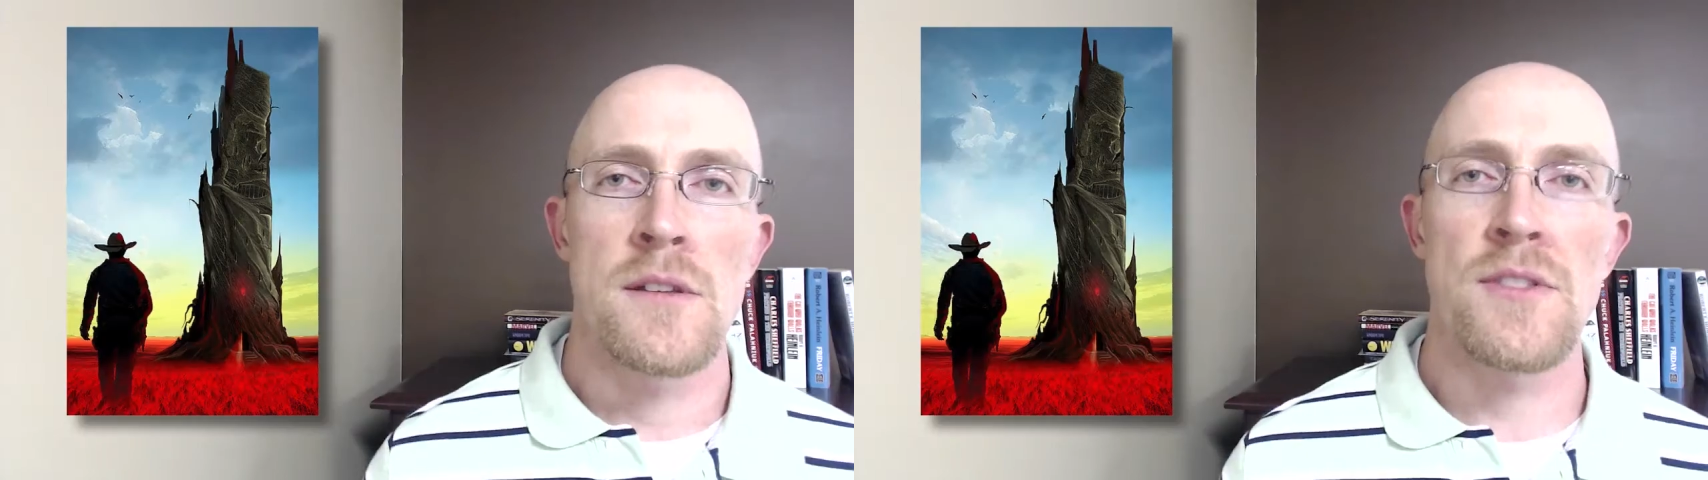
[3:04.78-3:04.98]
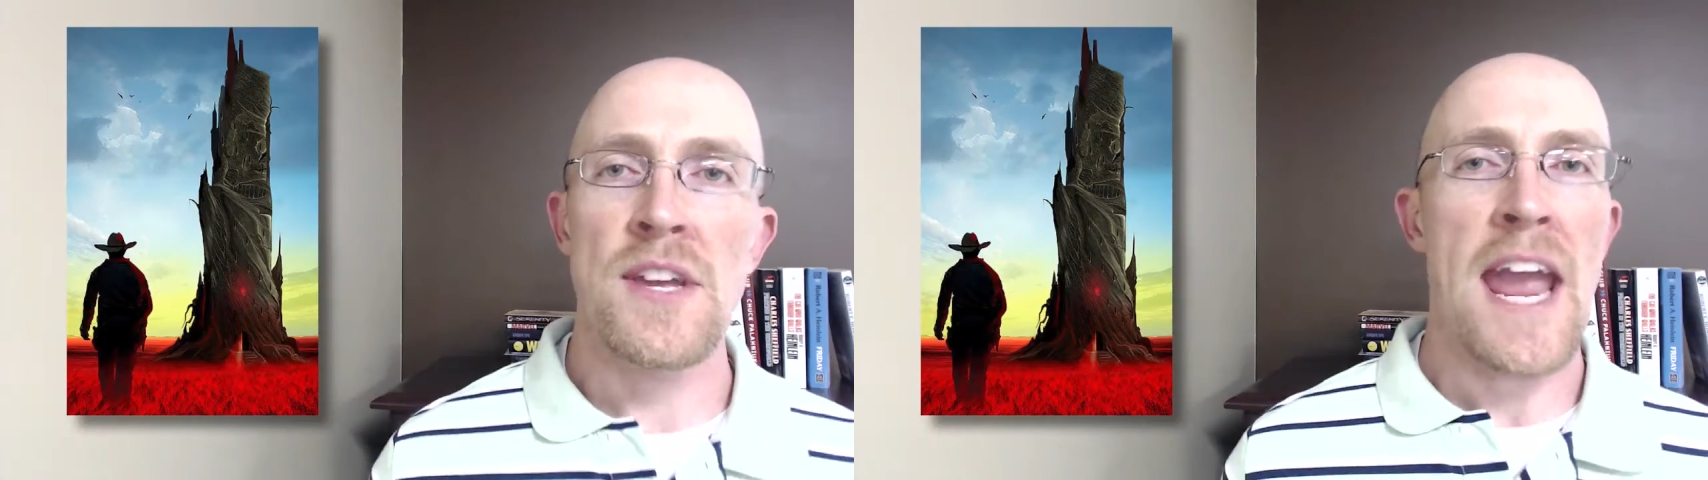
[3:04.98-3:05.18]

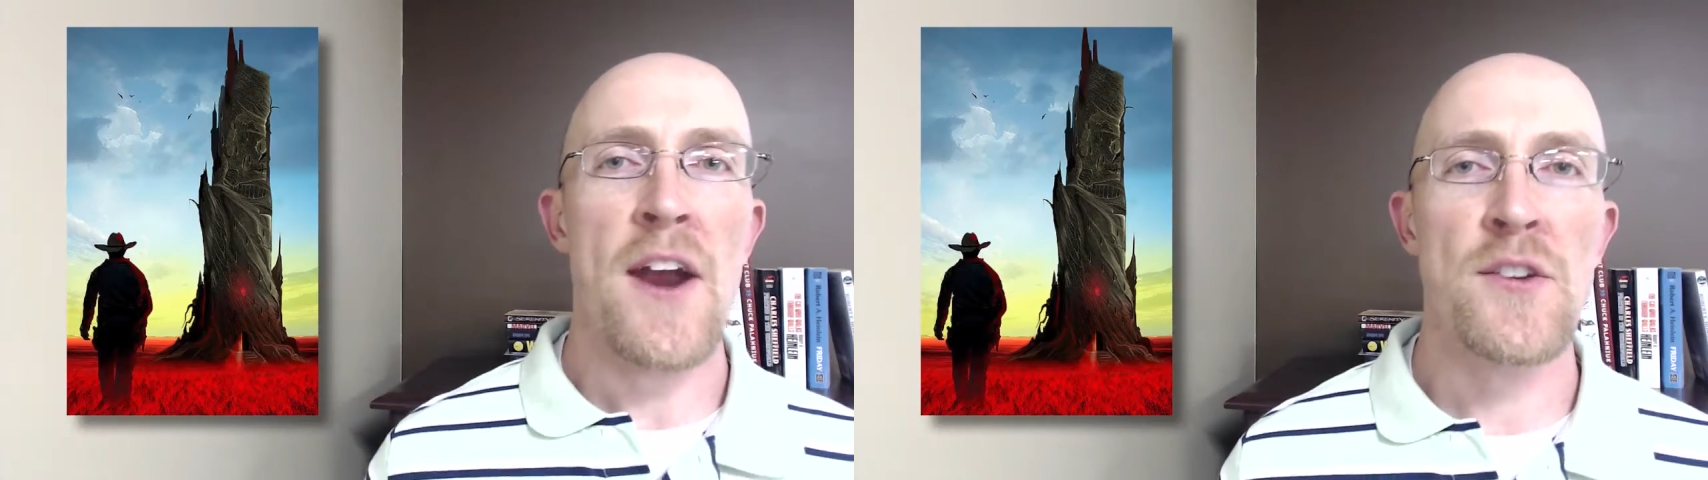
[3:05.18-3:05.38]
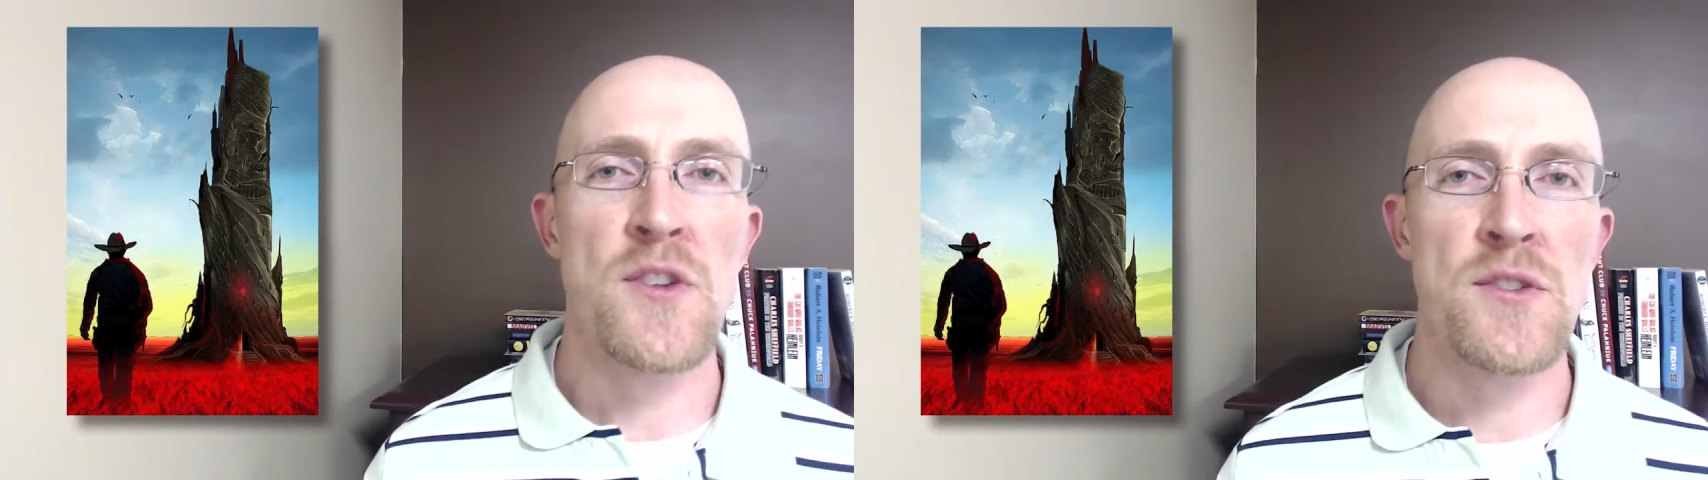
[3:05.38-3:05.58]
The
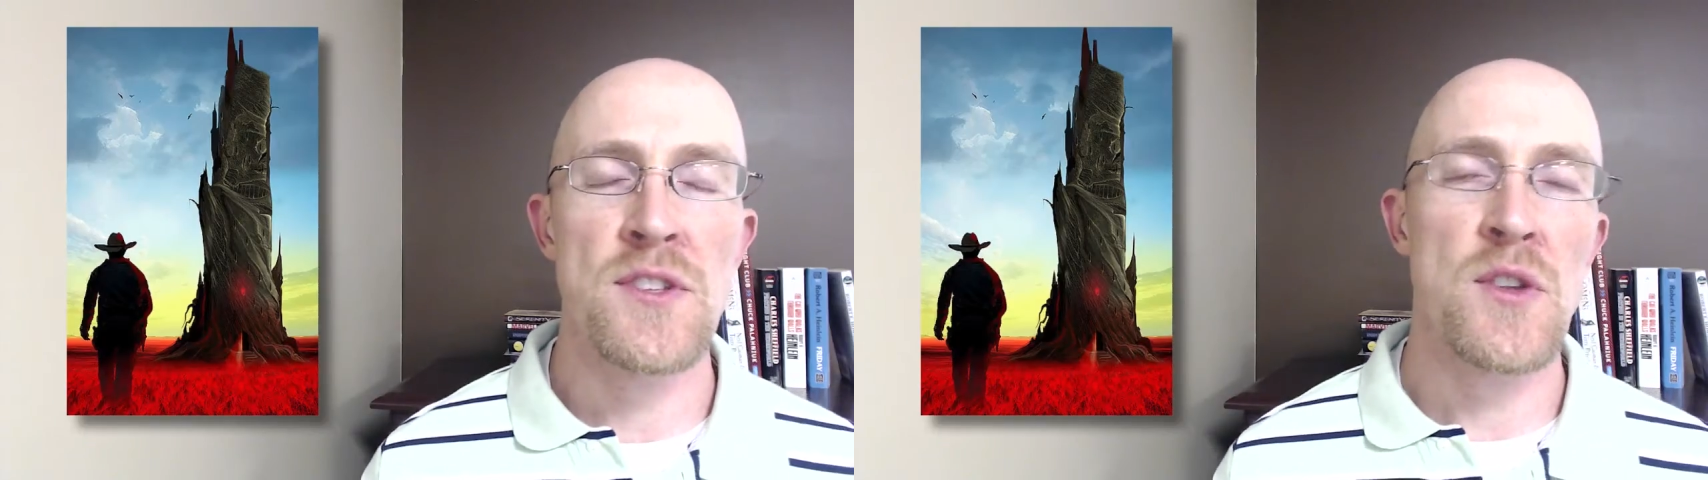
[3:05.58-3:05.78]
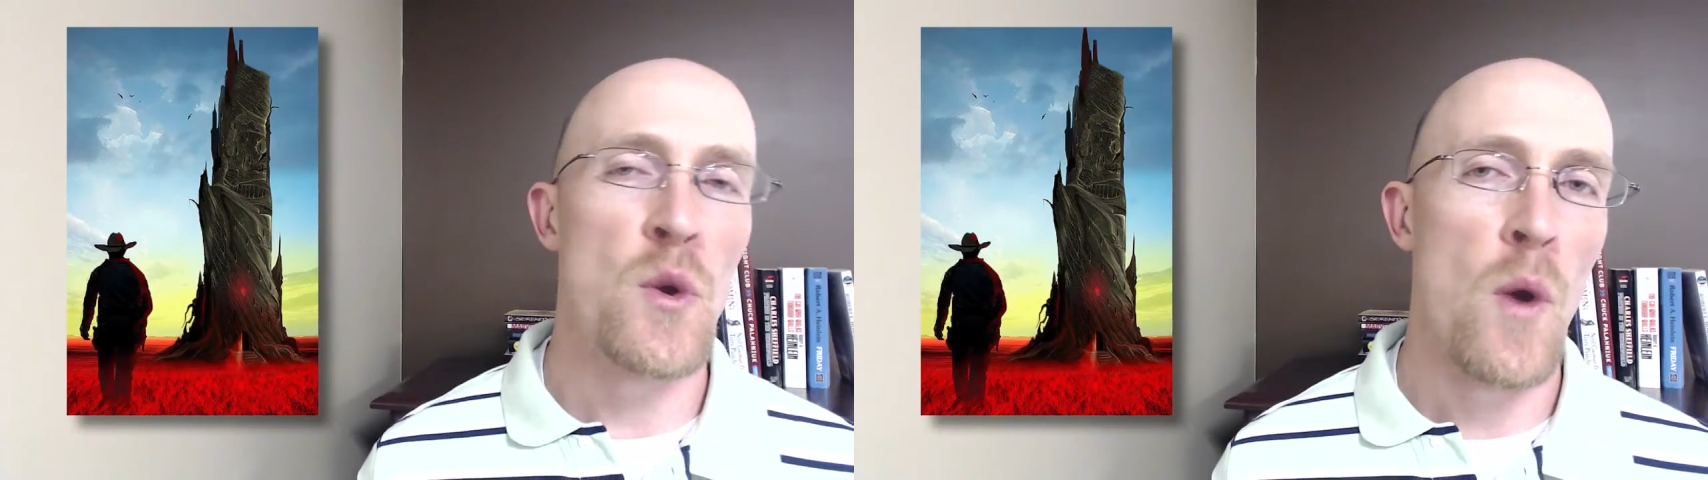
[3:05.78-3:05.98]
characters in
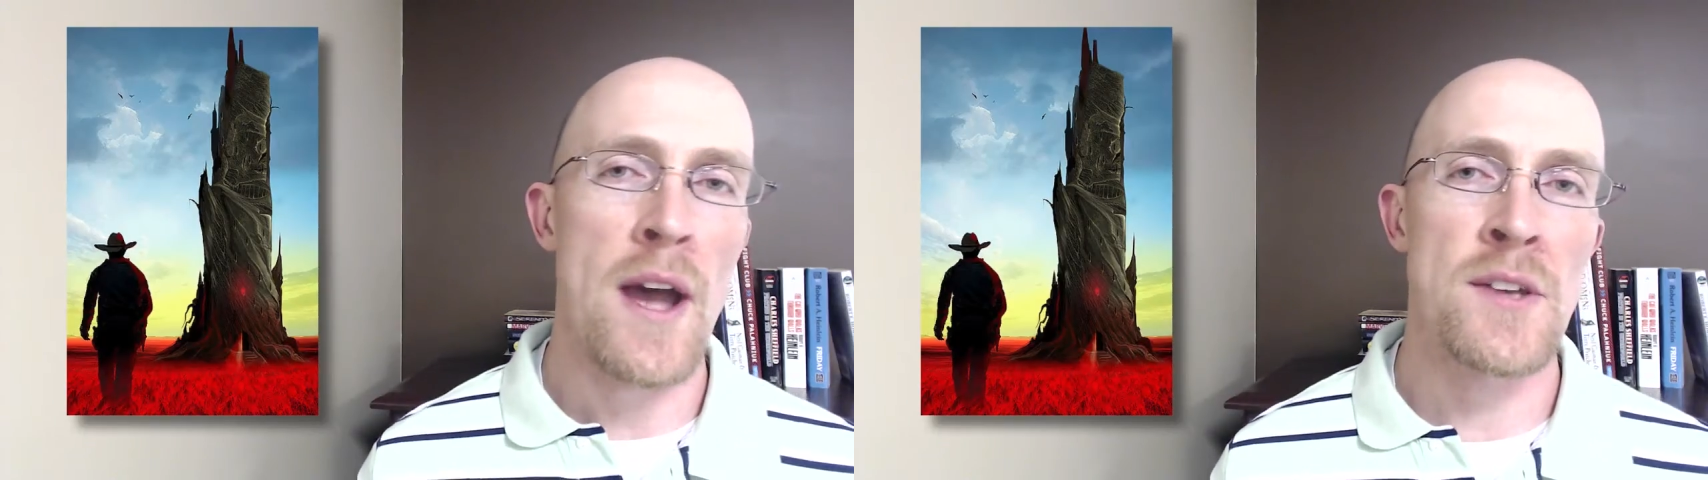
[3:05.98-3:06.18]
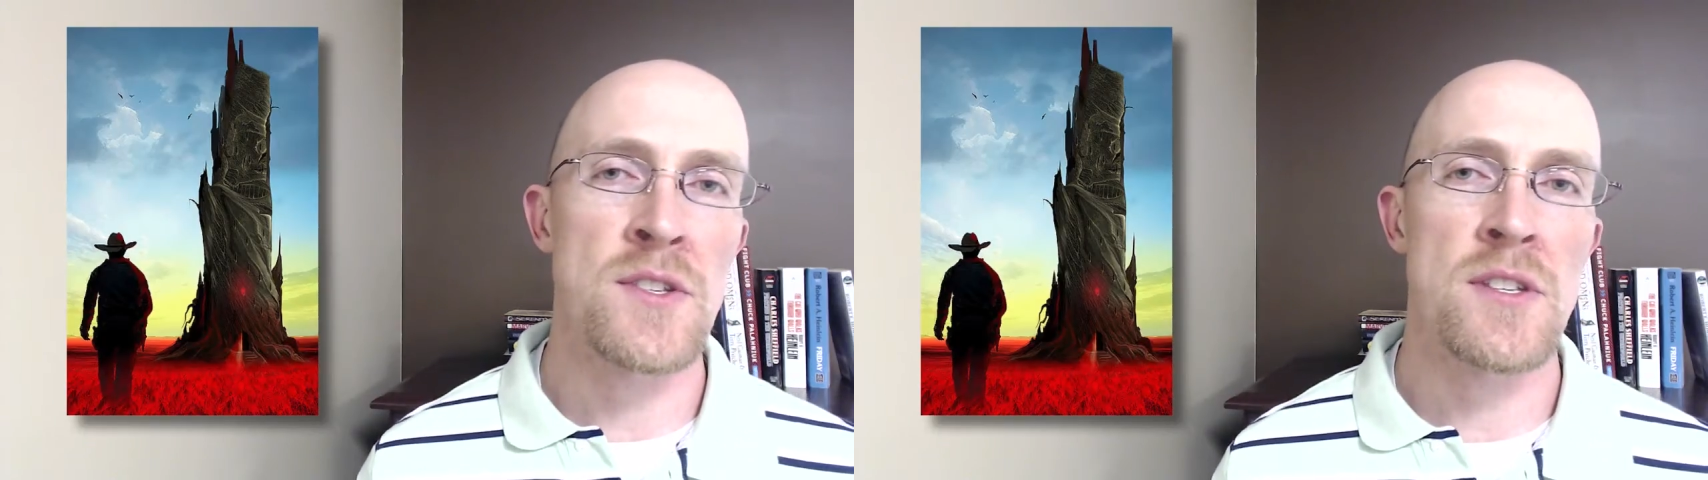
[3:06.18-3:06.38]
the
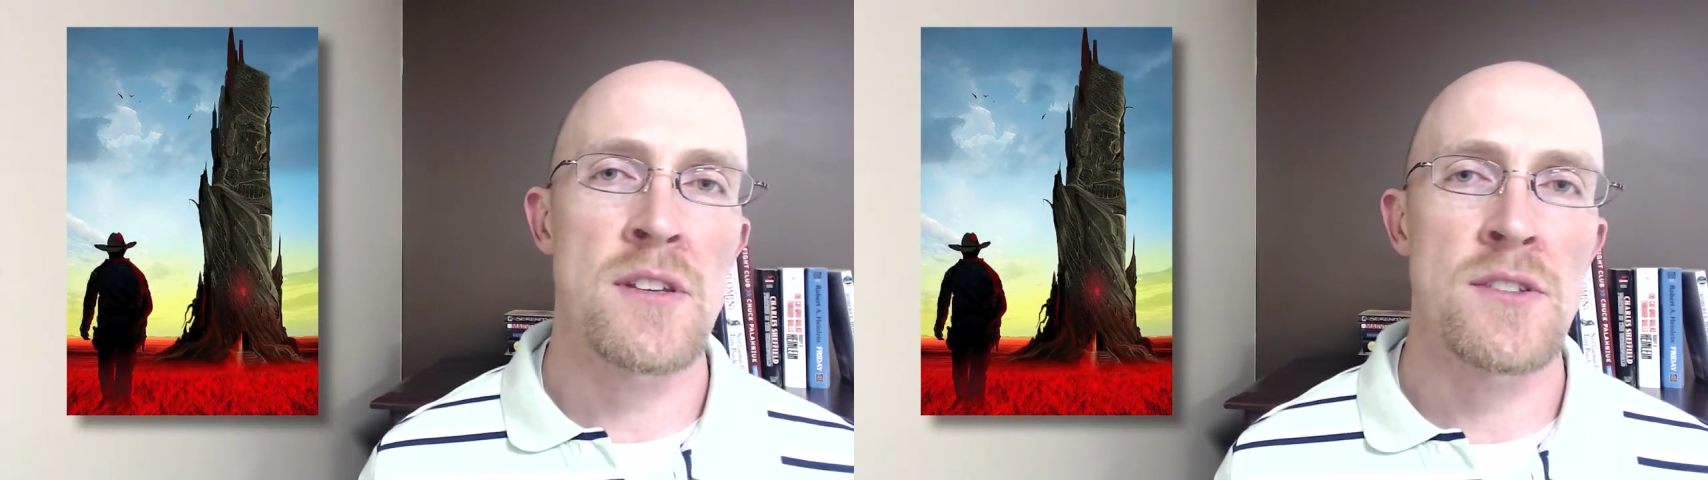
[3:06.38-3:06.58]
quest